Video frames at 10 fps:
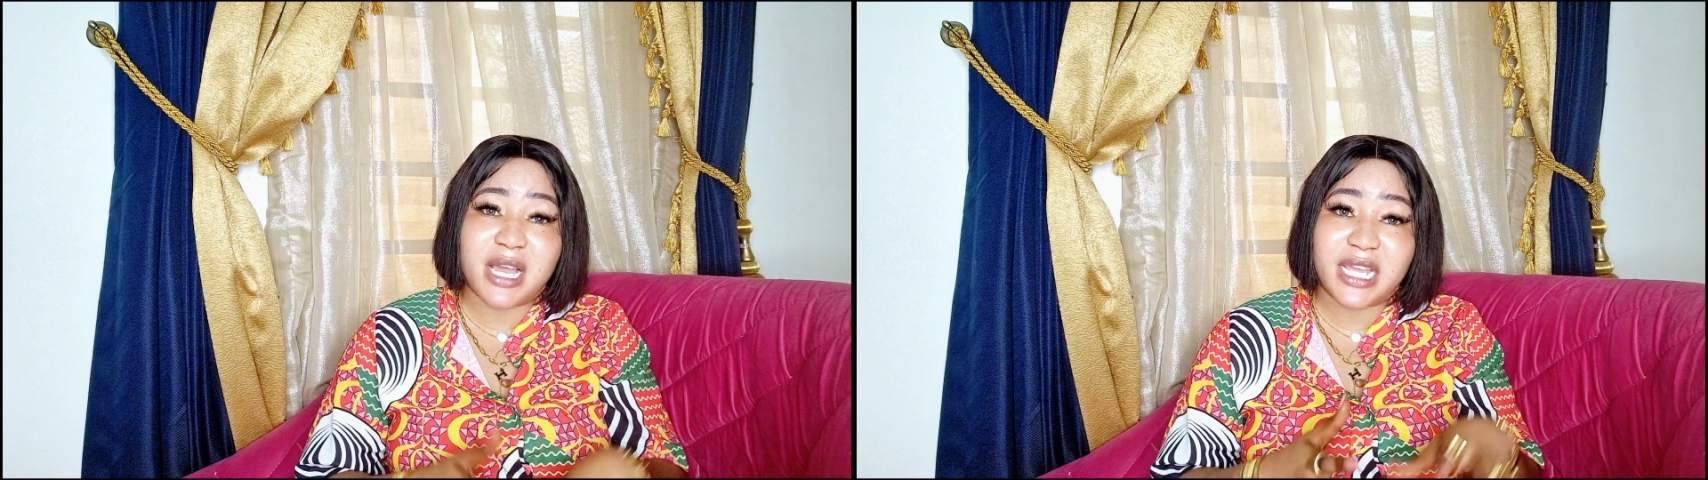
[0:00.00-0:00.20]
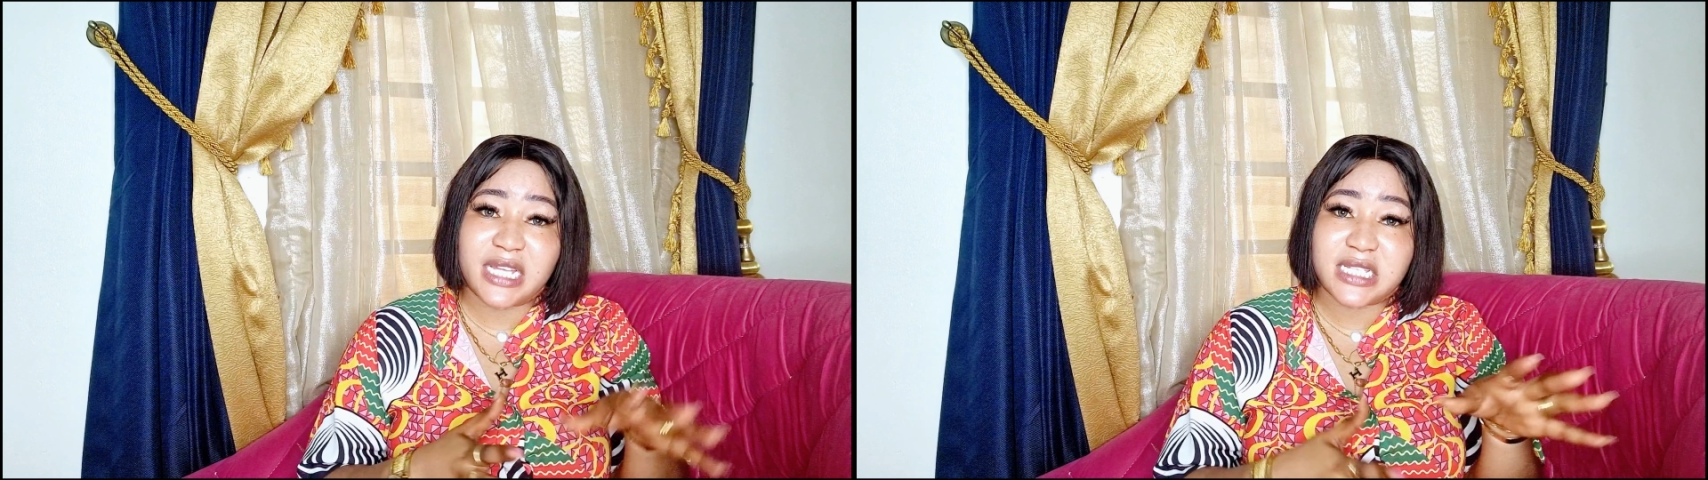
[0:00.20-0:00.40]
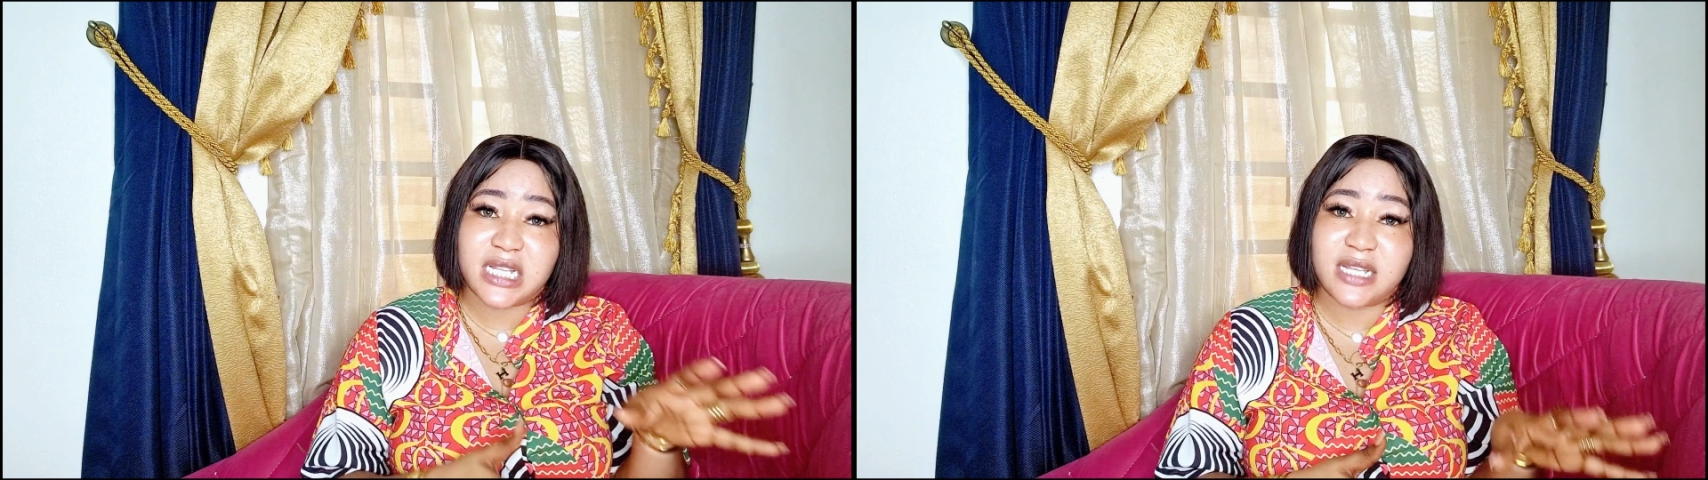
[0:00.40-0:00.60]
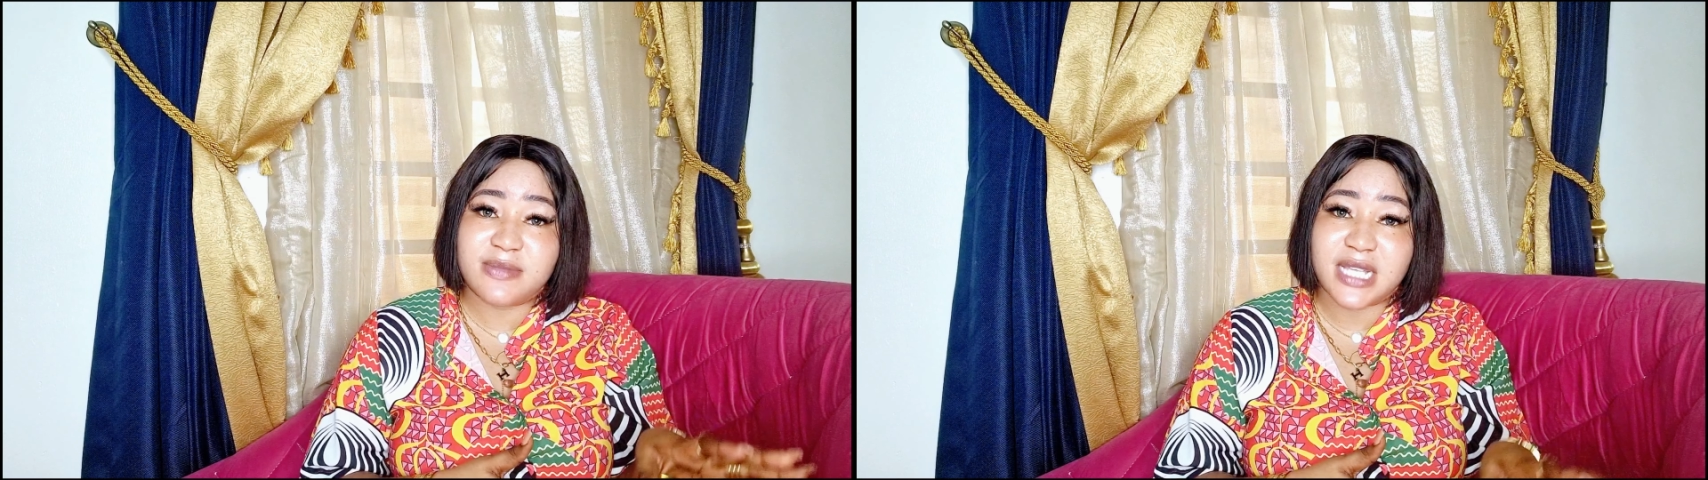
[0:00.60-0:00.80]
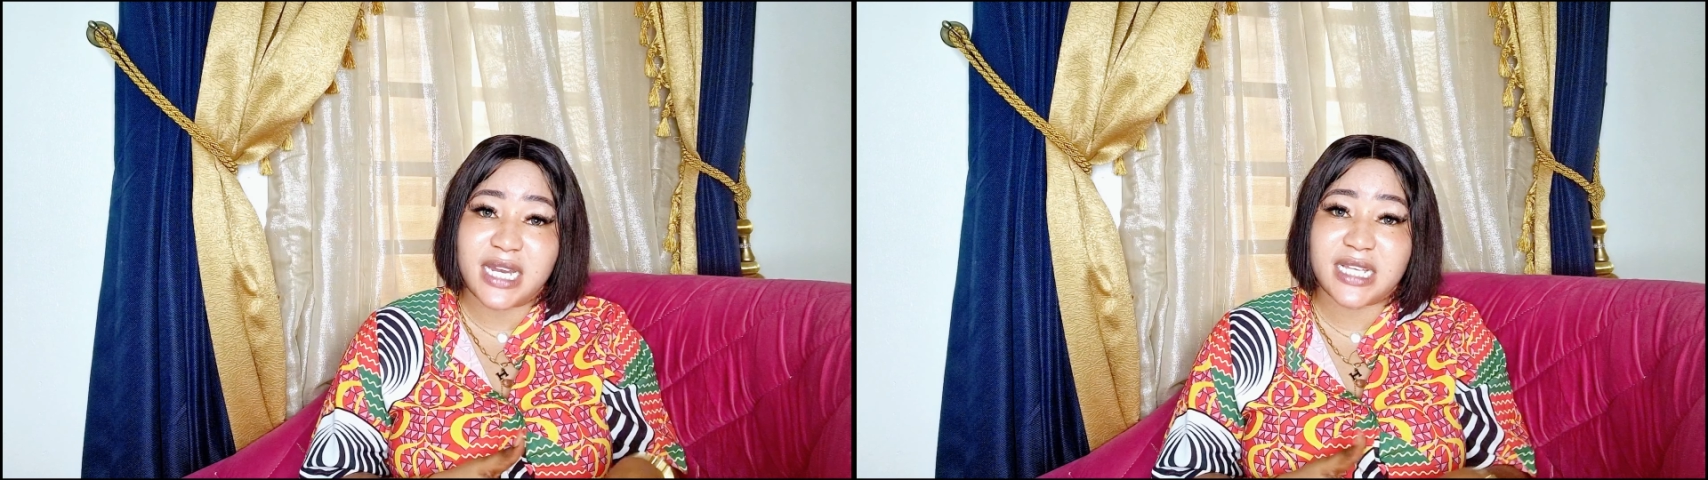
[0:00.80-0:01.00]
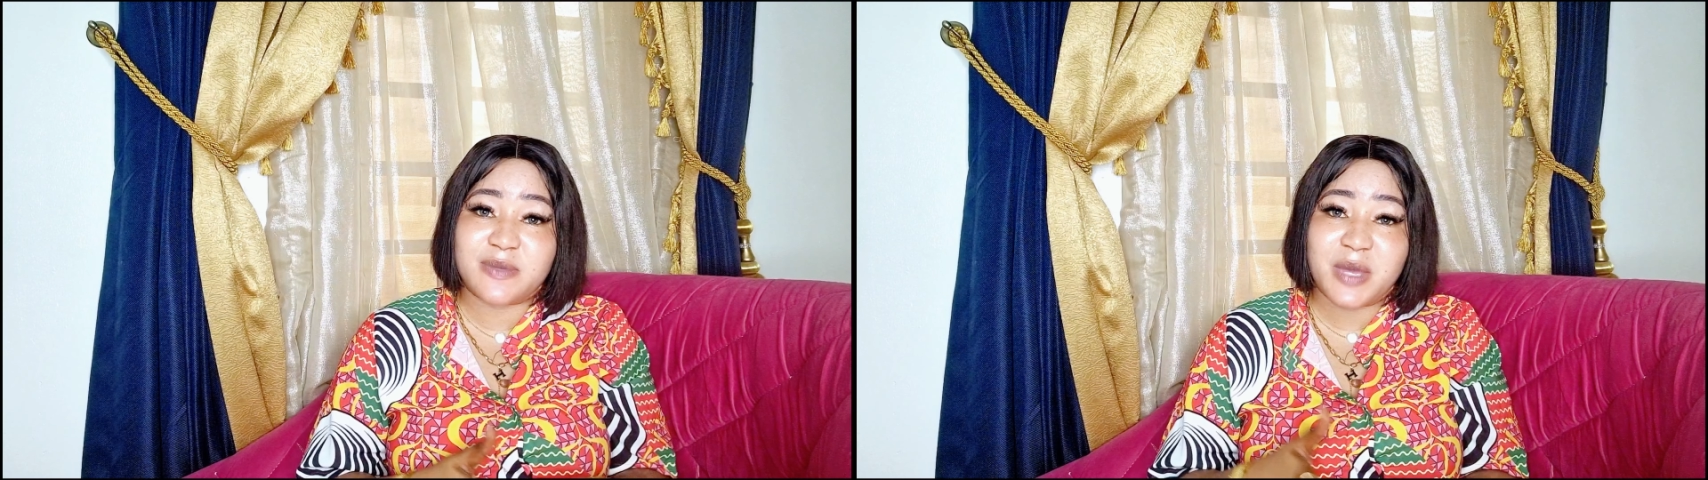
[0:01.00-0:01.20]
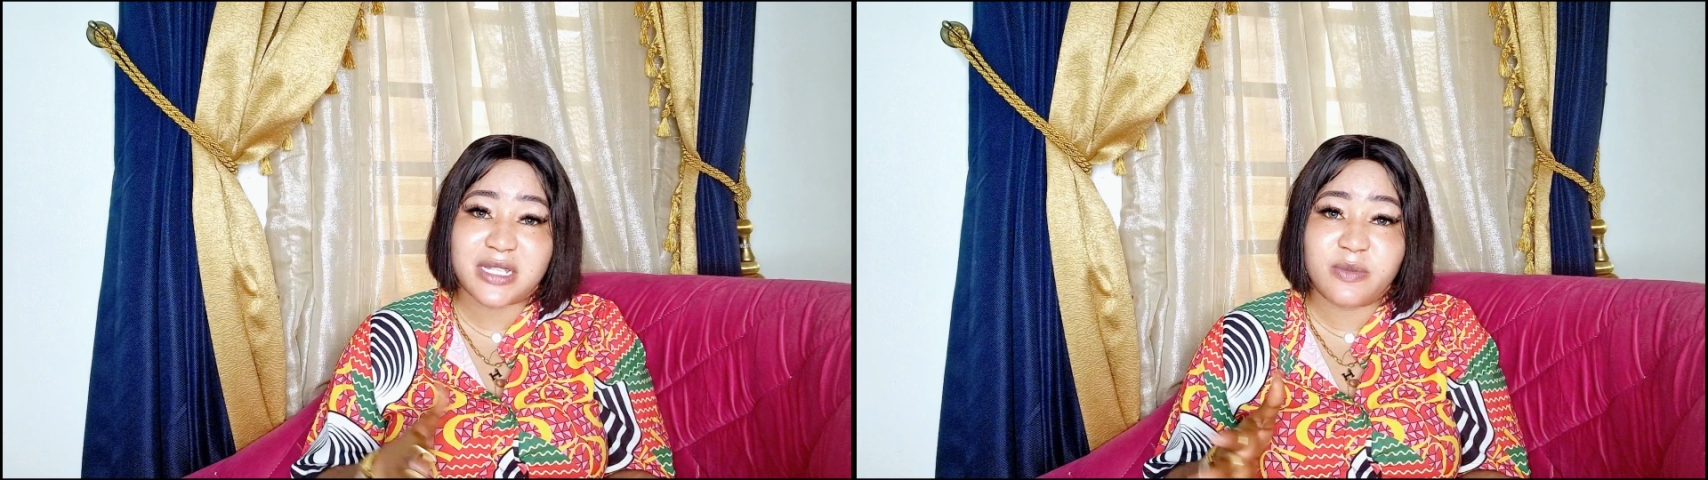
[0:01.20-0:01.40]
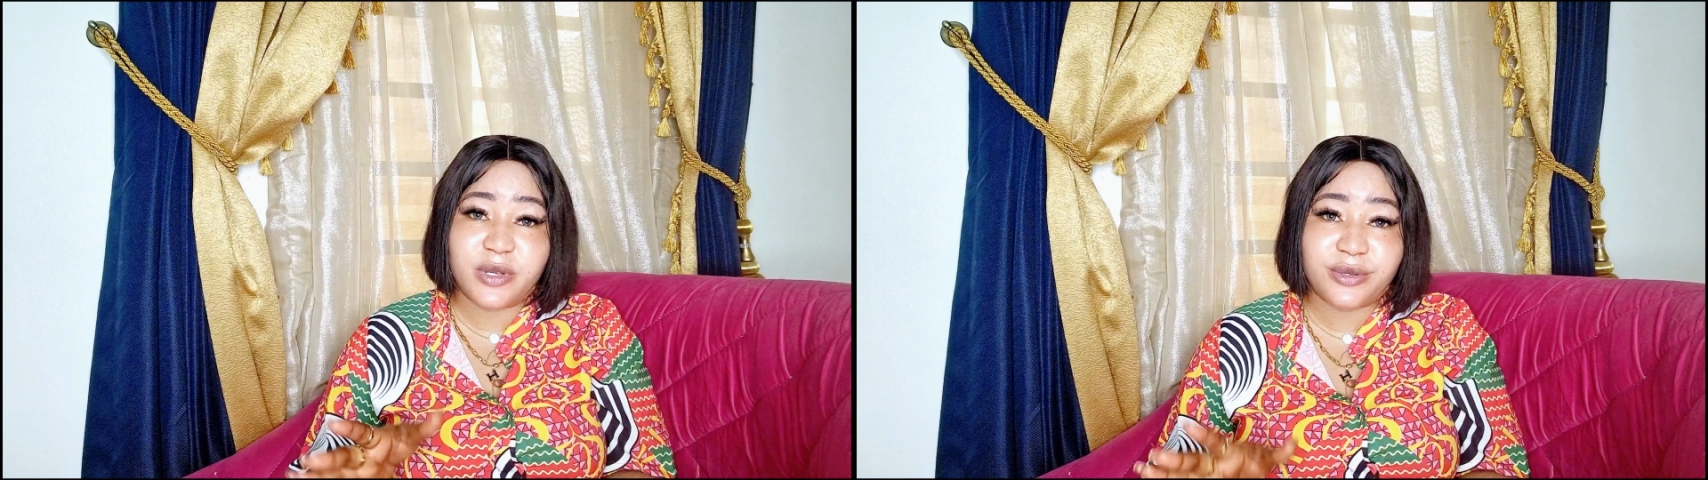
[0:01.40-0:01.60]
market claims and
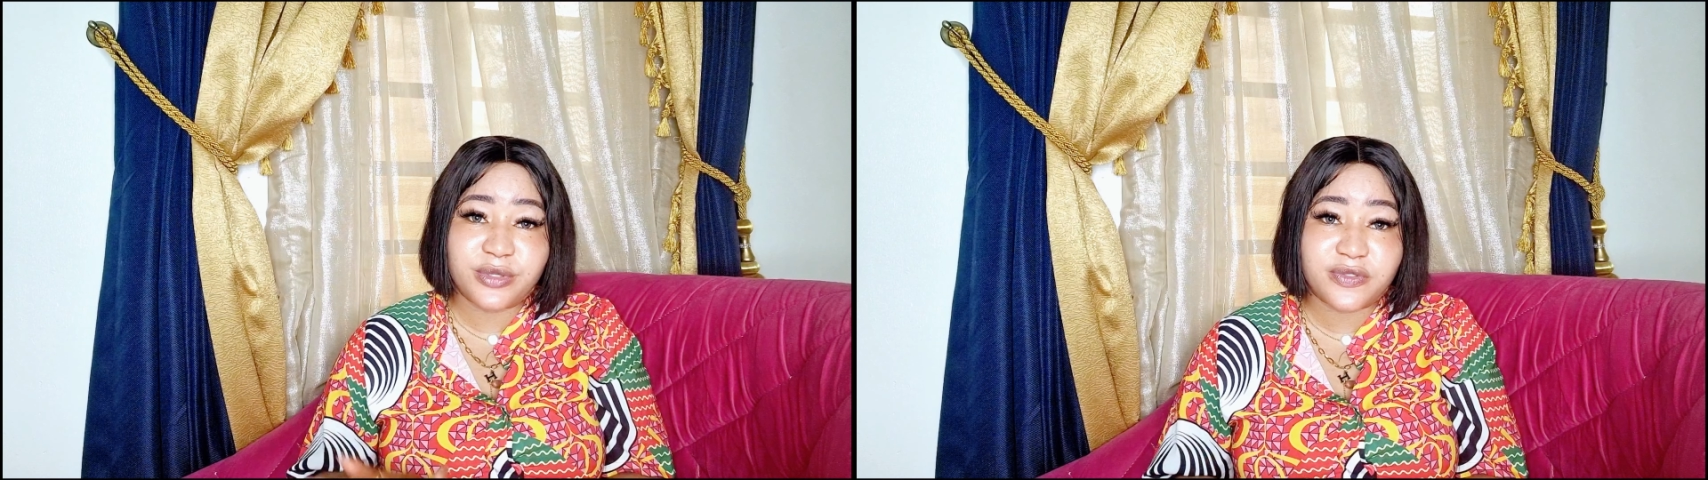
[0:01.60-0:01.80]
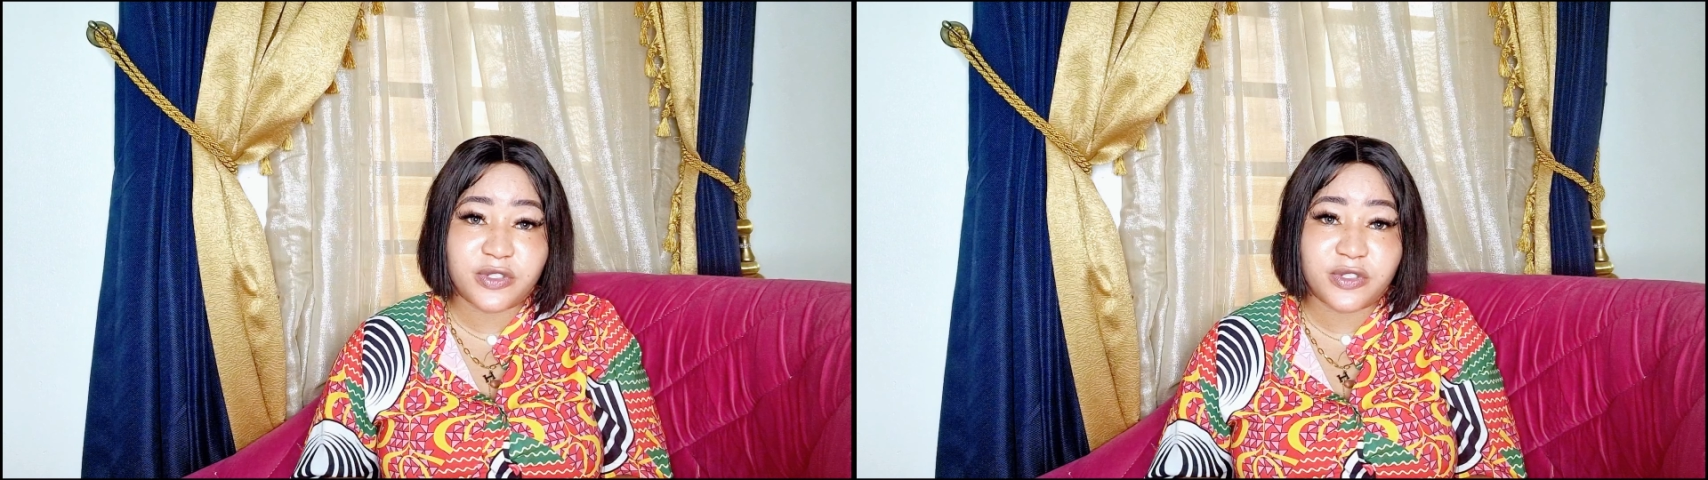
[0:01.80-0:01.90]
expect miracles